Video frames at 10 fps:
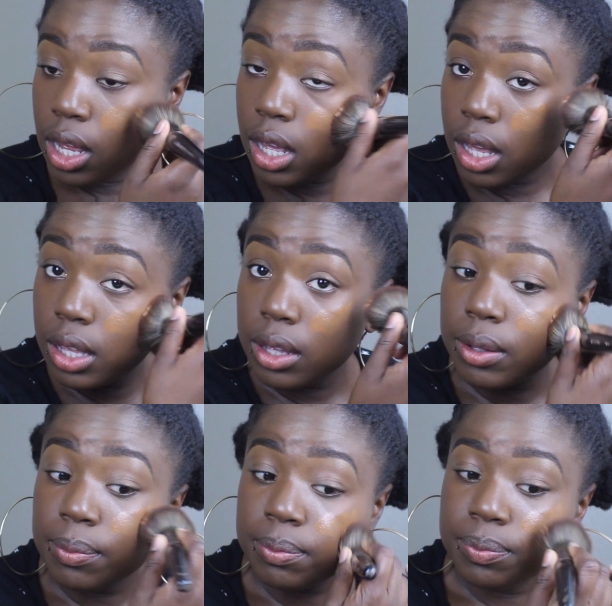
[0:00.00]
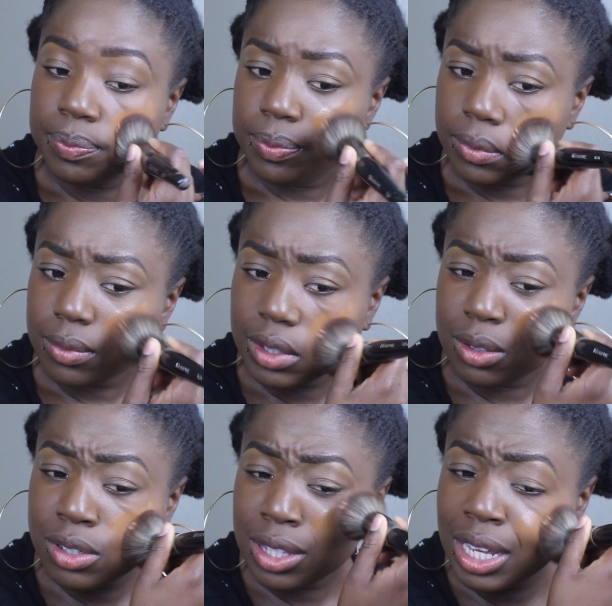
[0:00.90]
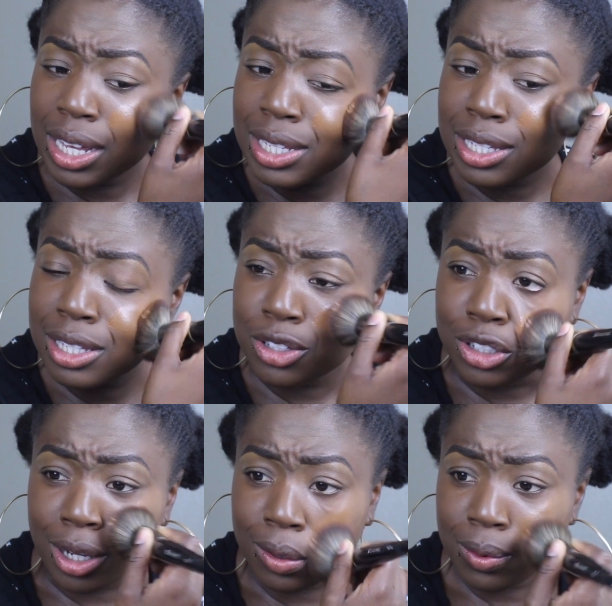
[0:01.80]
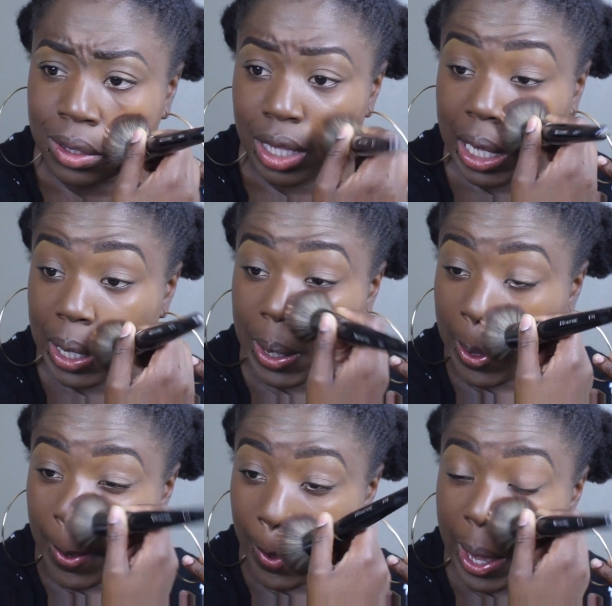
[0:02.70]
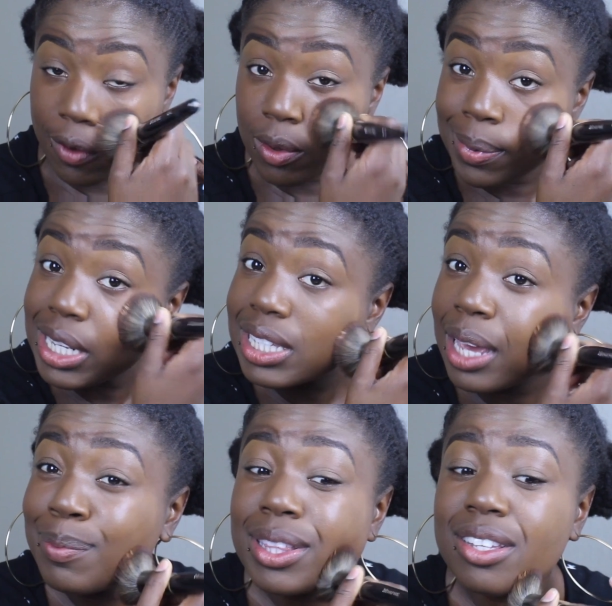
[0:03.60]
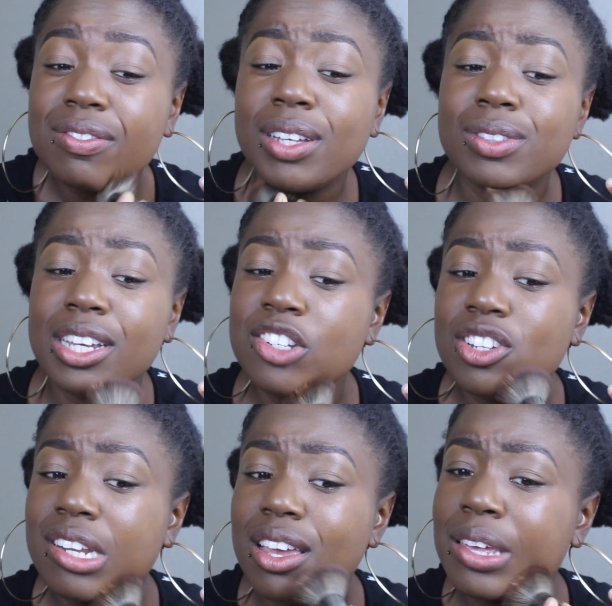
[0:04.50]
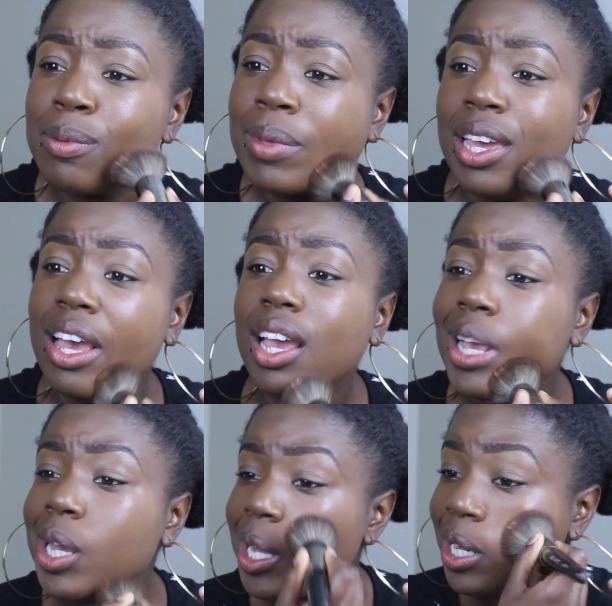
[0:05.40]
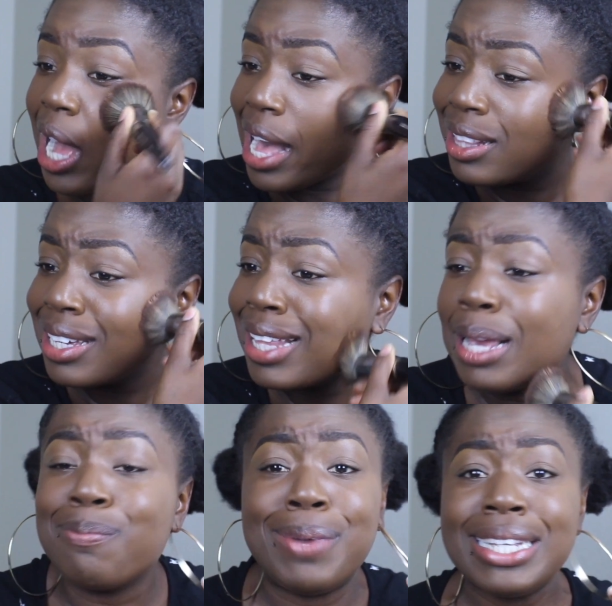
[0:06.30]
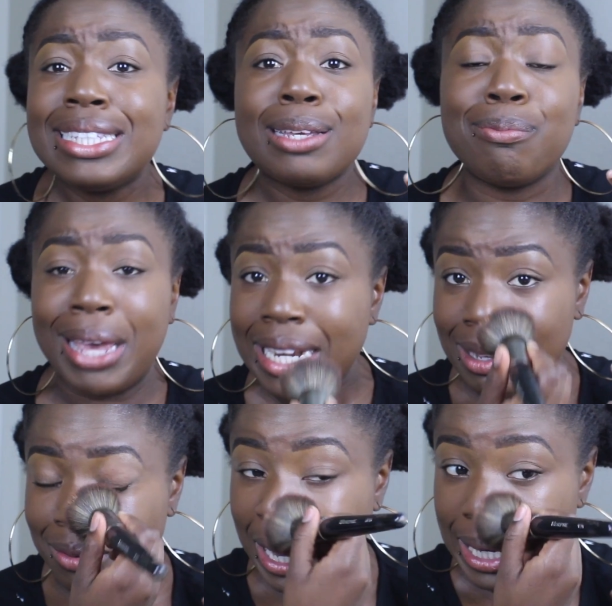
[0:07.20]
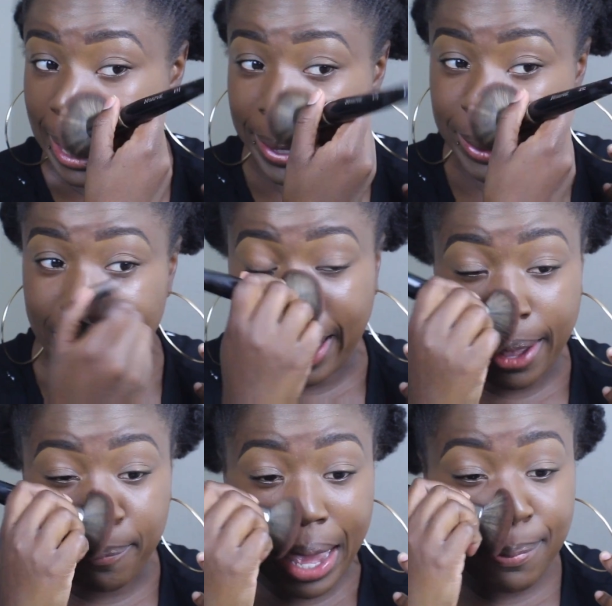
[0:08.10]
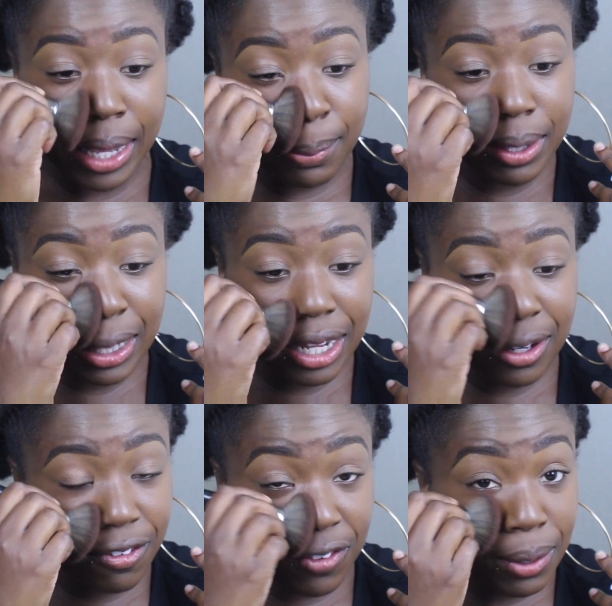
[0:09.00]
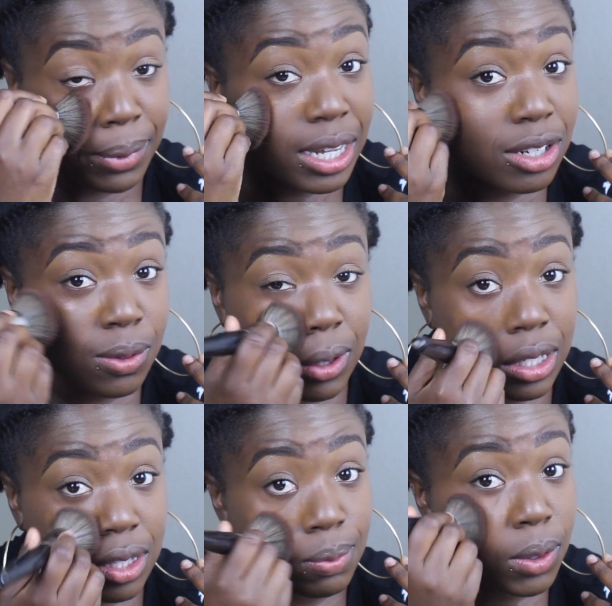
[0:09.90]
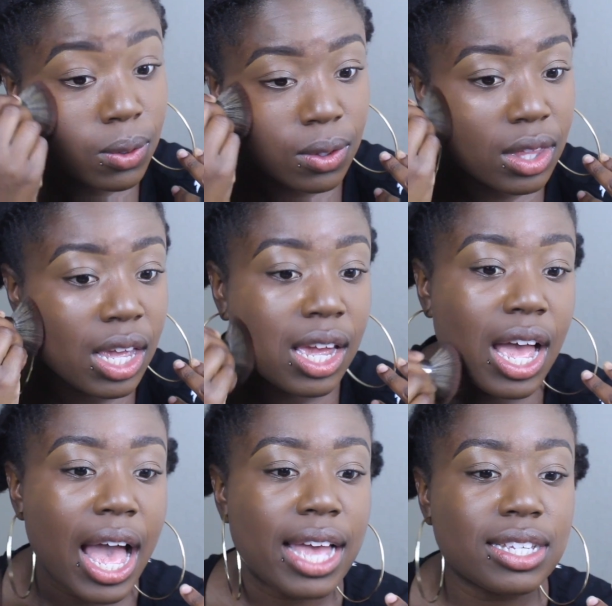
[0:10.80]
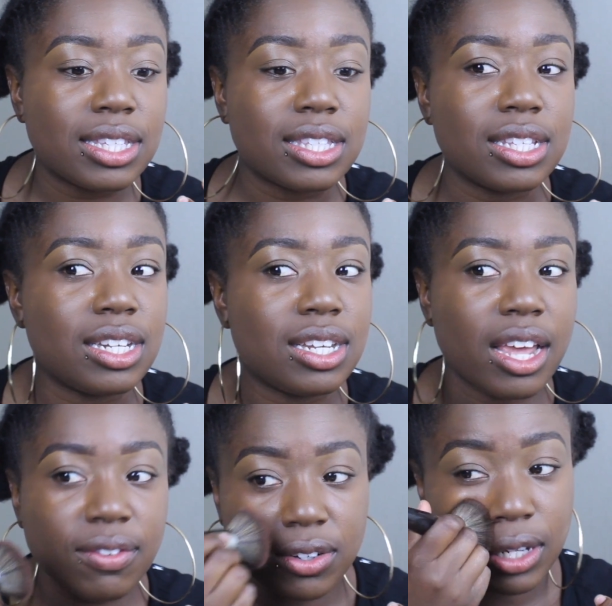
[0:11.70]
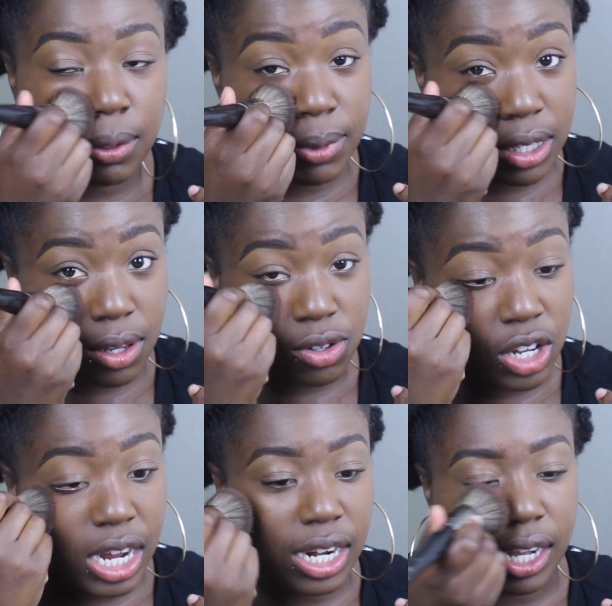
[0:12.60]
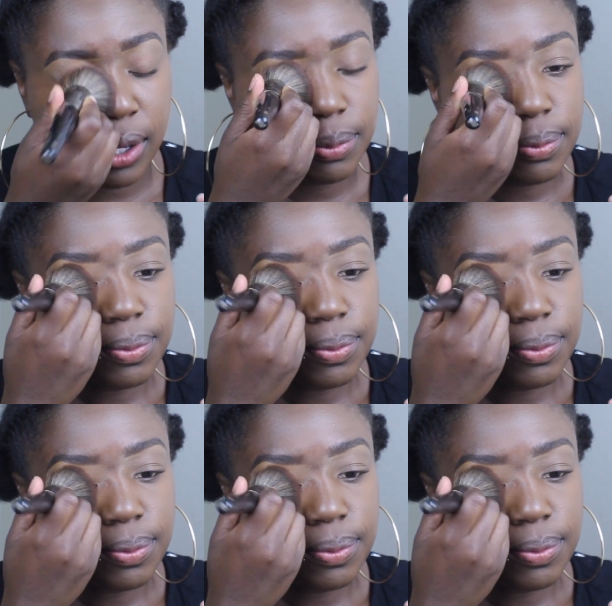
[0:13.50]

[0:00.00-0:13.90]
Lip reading: I was just like, is this a joke? Like, everybody's hyping this foundation up, and I look like basic Betty right now. Like, my Maybelline Fit Me Dewy and Smooth has never done me so shady.